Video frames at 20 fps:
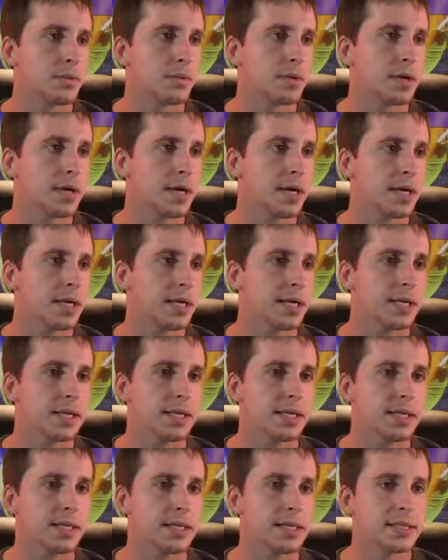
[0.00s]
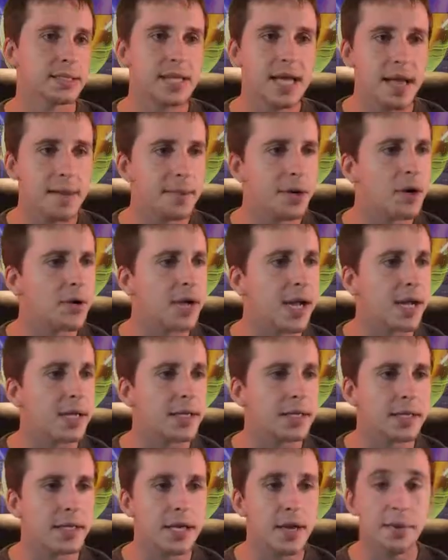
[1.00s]
What is happening? Okay,
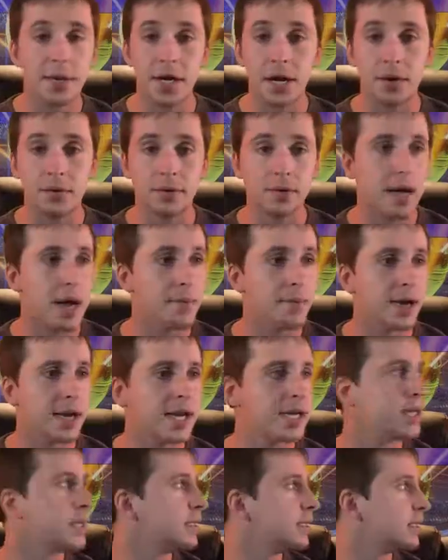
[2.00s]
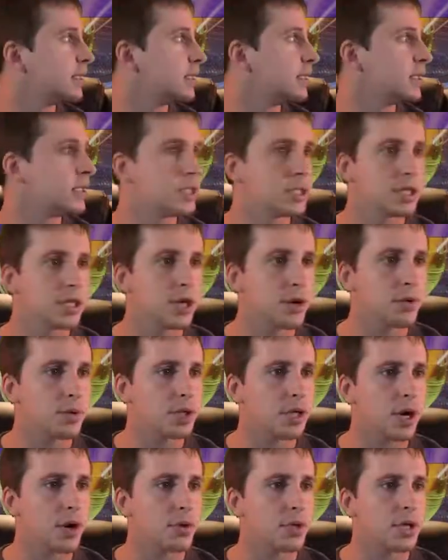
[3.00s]
here we go. I'm ready. Go,
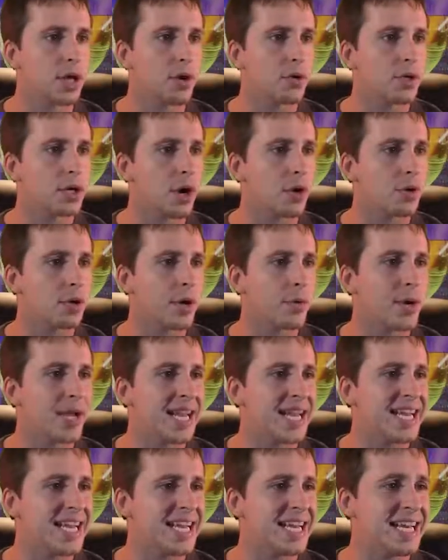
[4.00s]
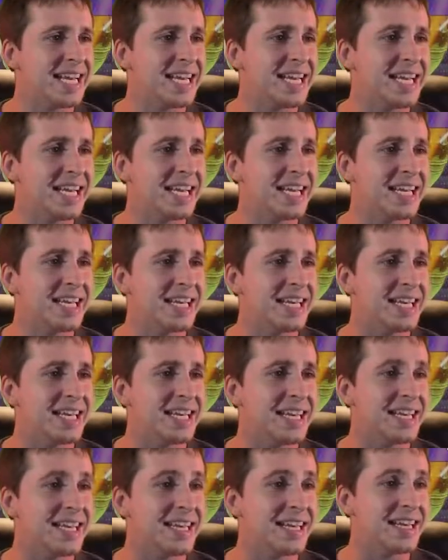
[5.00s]
go, go, go, go. In, in, in, in, in, in,
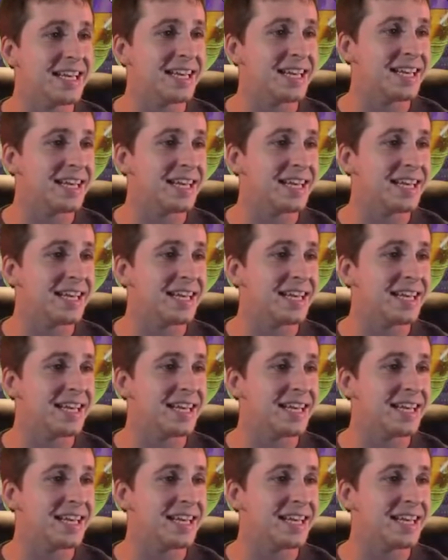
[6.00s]
in, in, in, in,